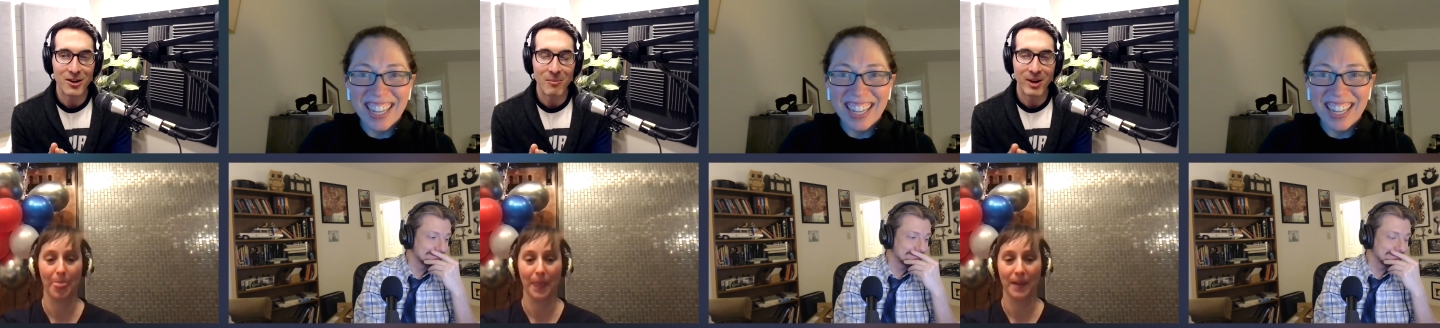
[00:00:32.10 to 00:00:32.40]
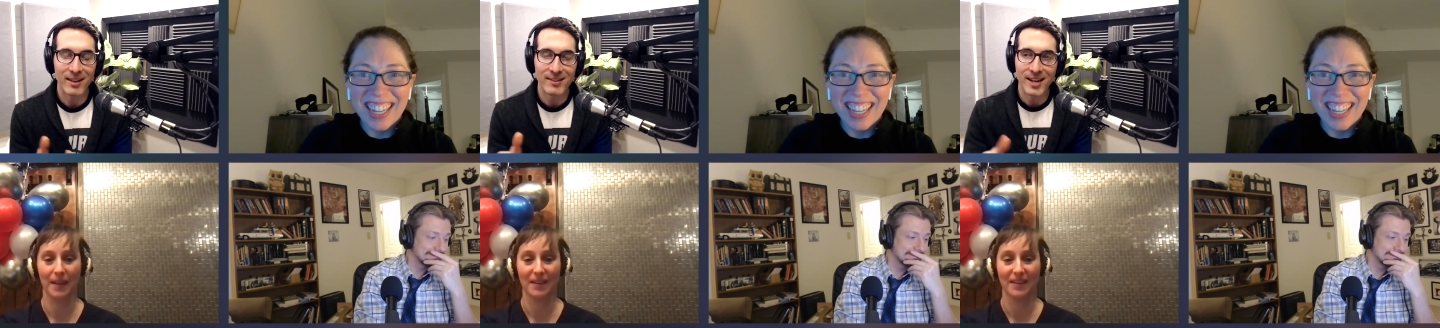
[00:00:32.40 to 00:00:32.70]
Speaker 1: year.
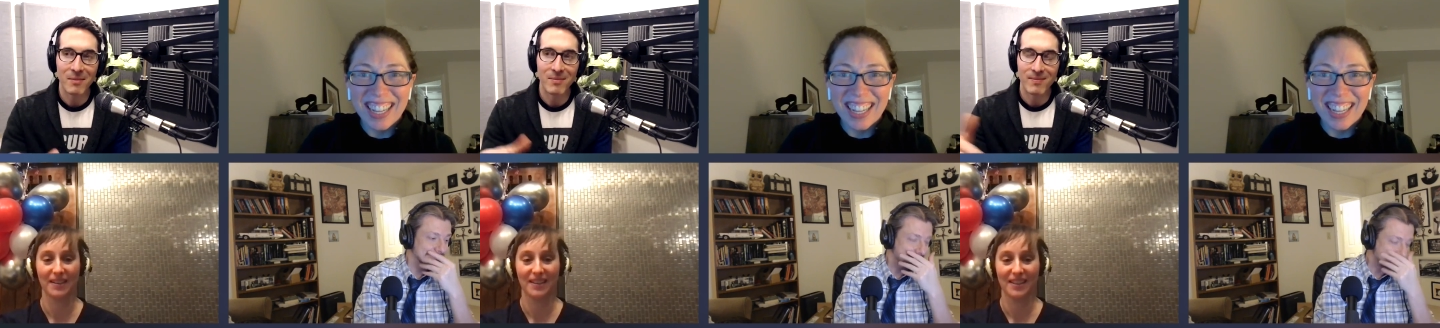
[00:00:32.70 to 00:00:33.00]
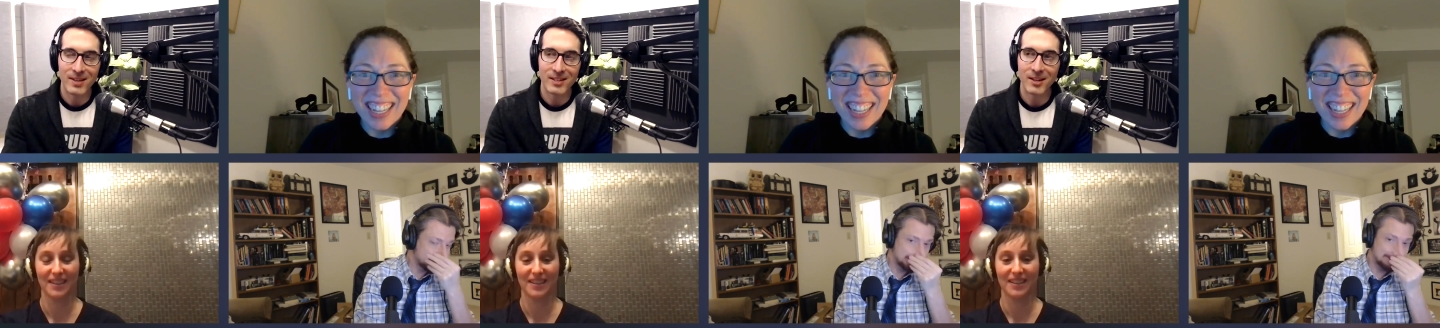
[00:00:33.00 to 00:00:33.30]
By the
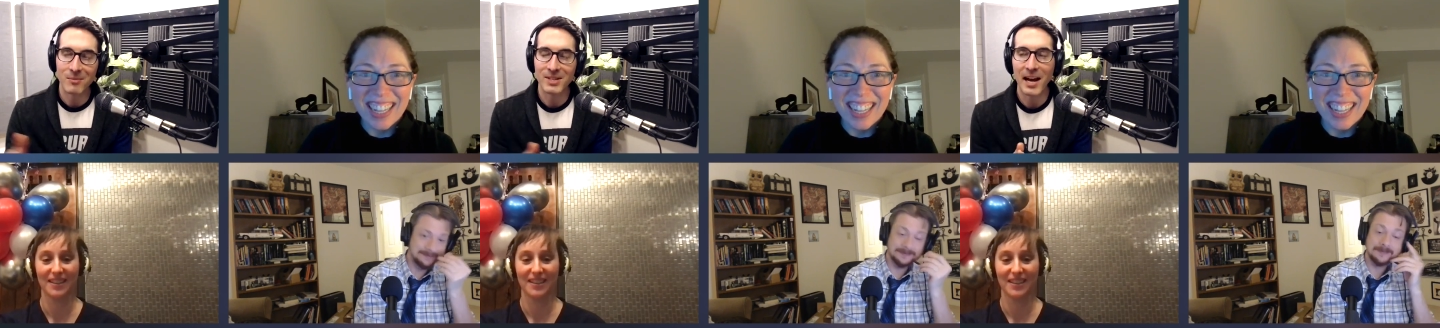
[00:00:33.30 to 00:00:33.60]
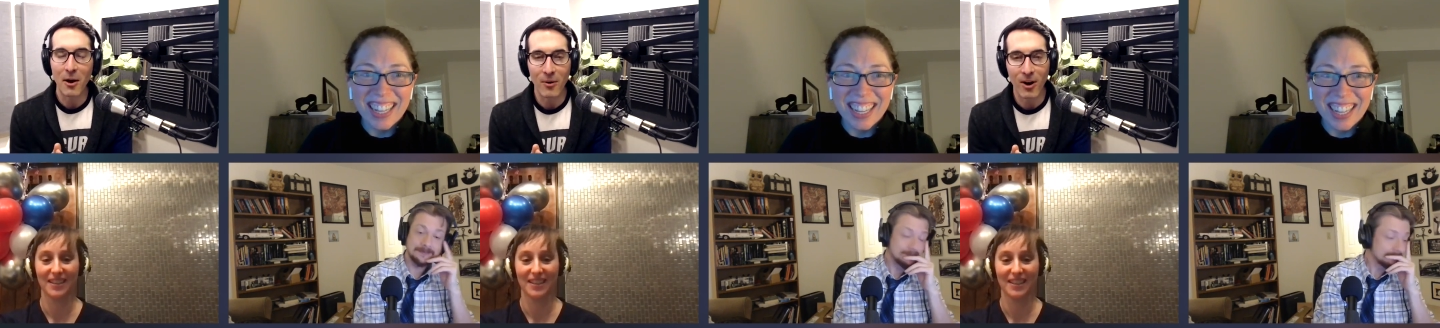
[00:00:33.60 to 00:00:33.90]
time this comes
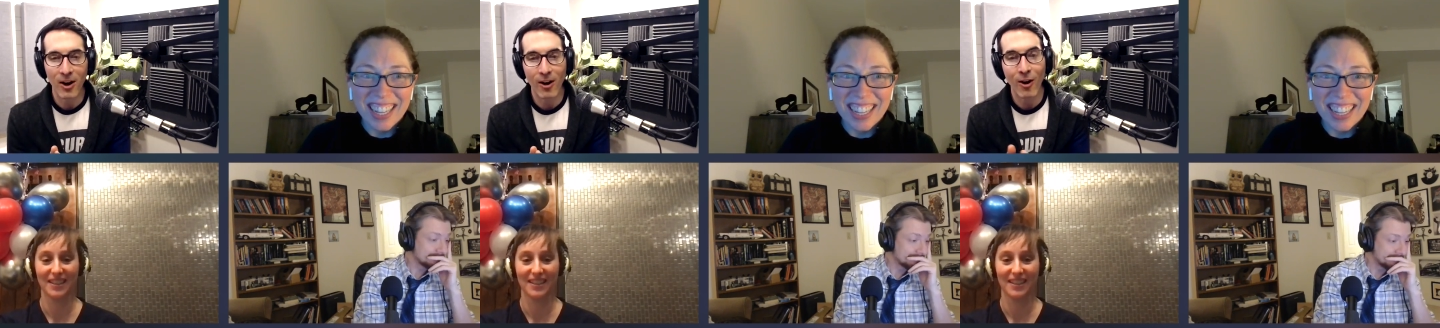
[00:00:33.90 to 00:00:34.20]
out uh,